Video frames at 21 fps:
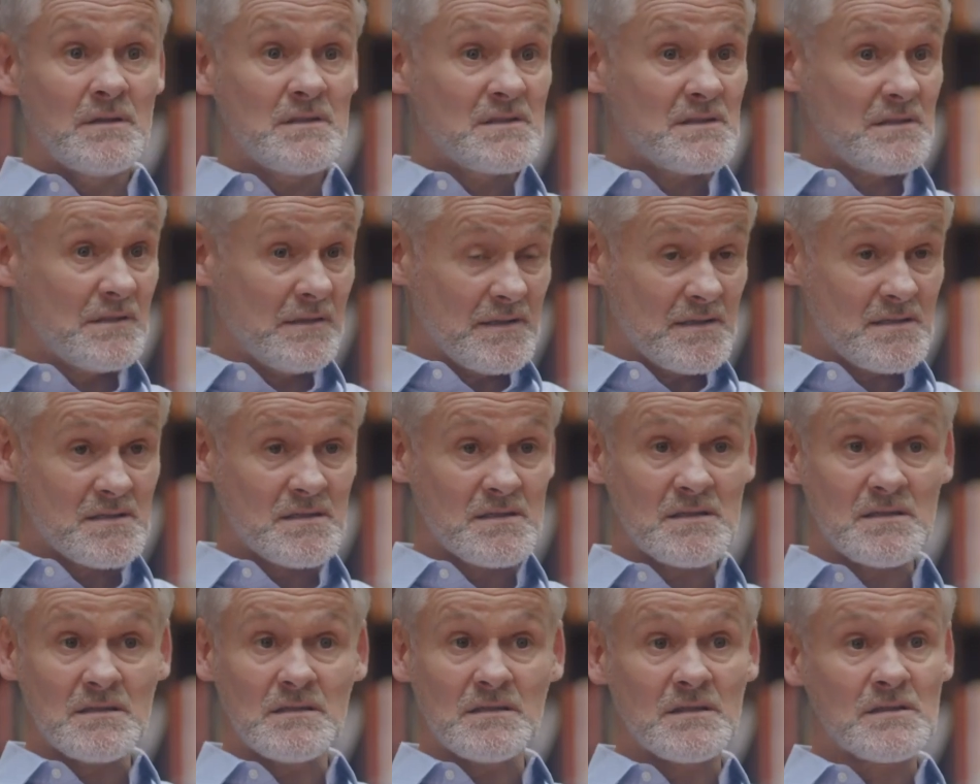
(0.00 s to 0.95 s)
to listen
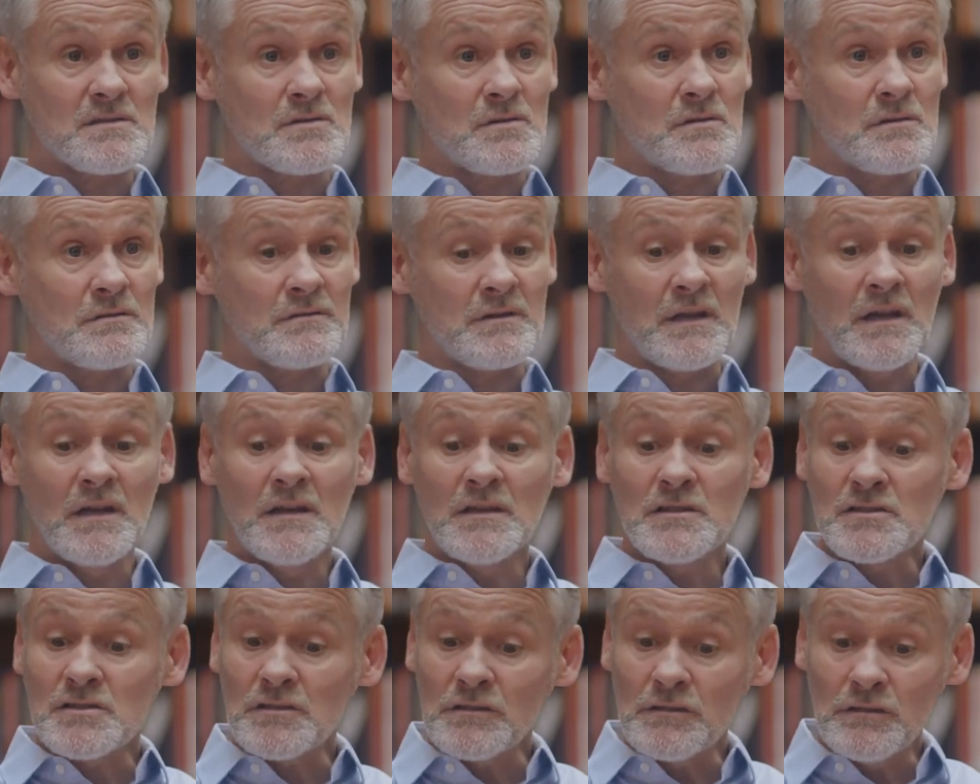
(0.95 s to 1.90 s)
to the story,
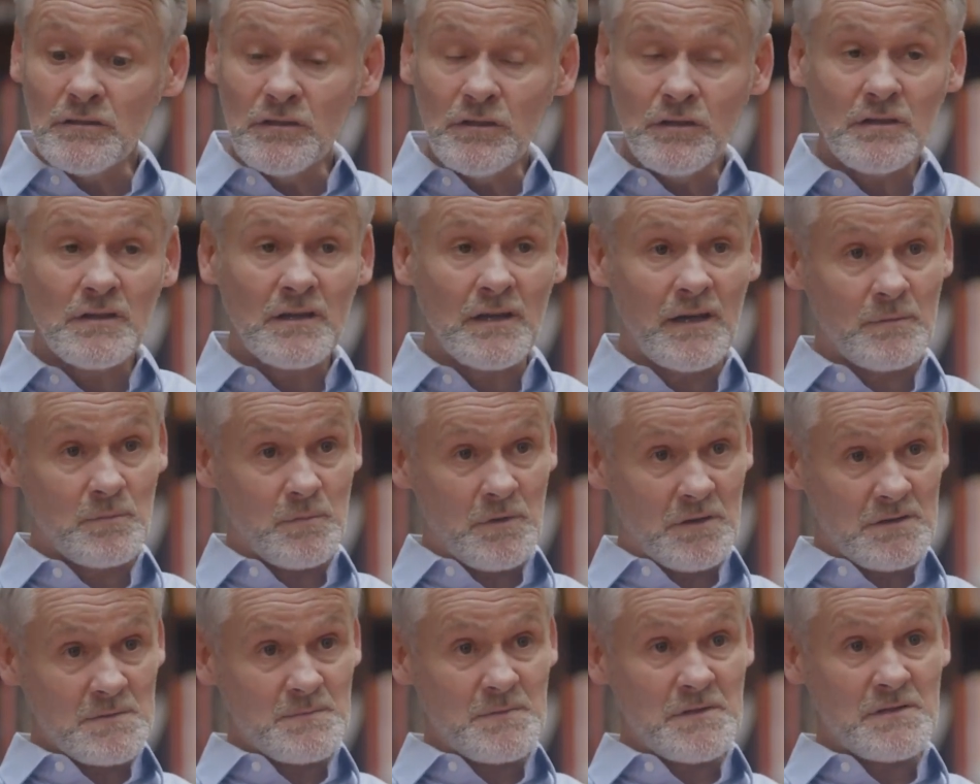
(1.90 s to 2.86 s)
to look at
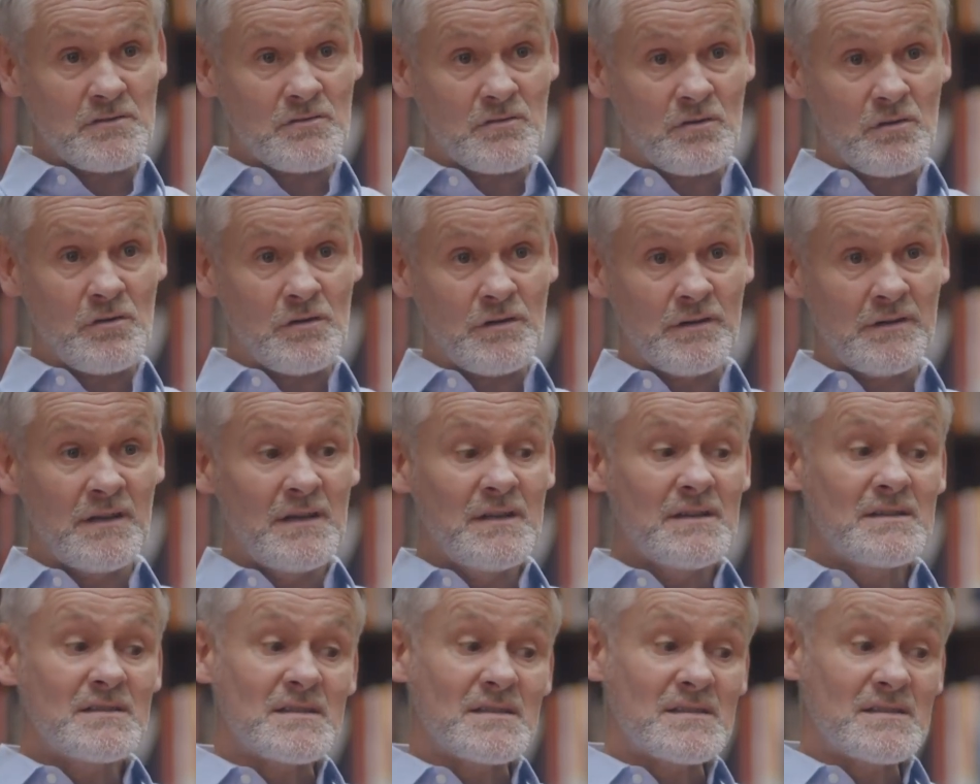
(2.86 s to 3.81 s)
what's been drawn,
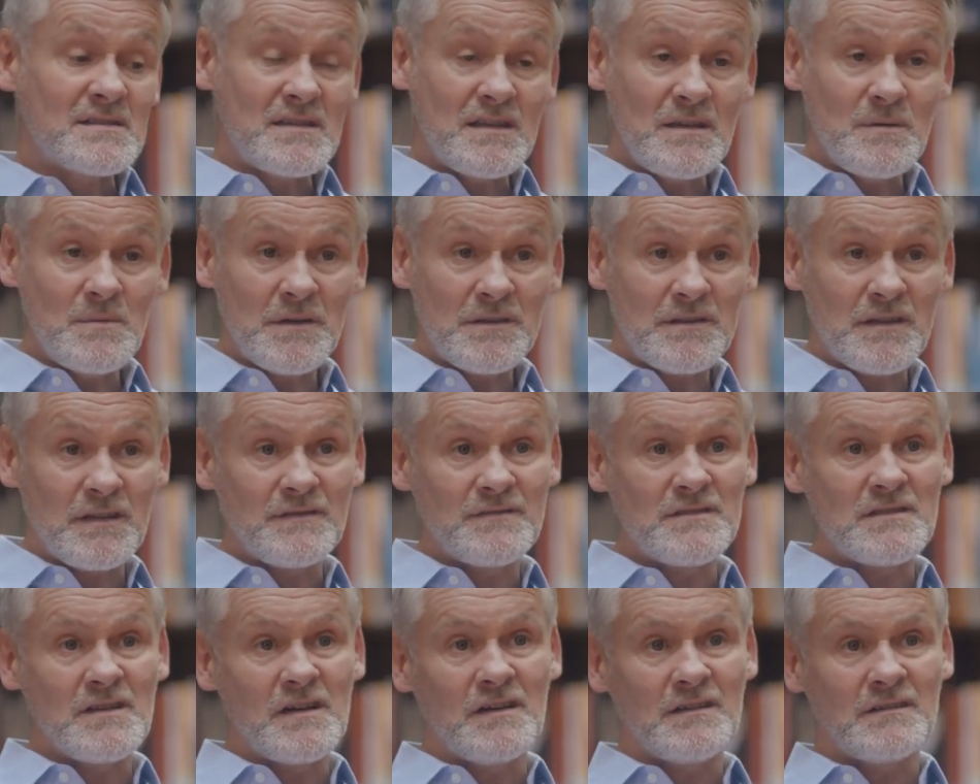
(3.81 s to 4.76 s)
to see what they've
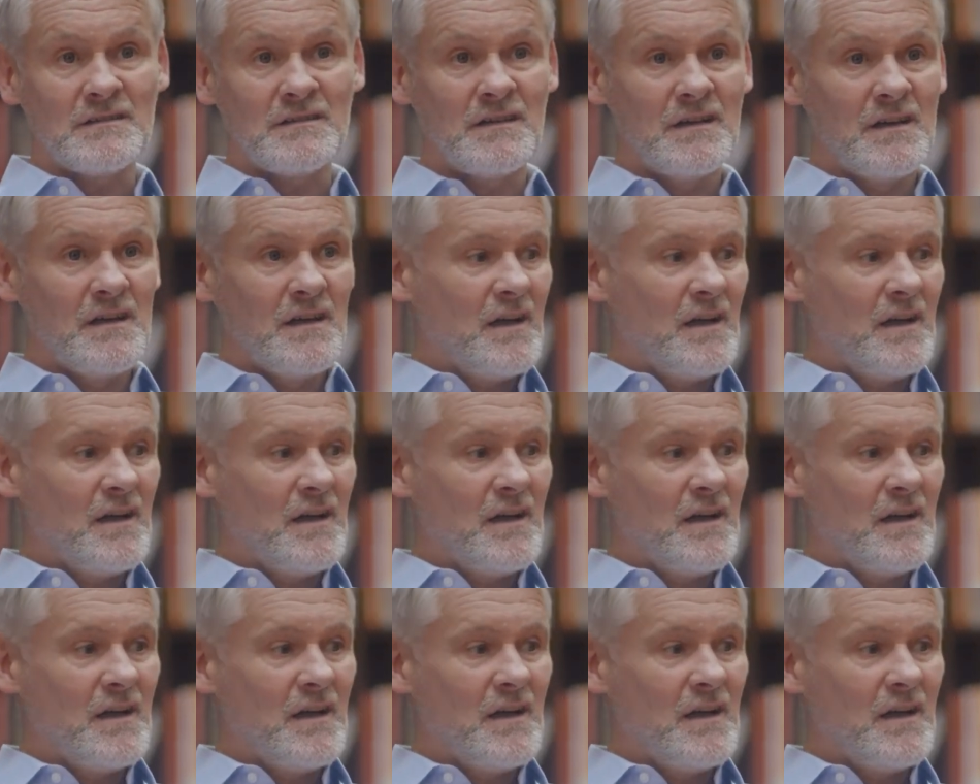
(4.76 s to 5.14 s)
done,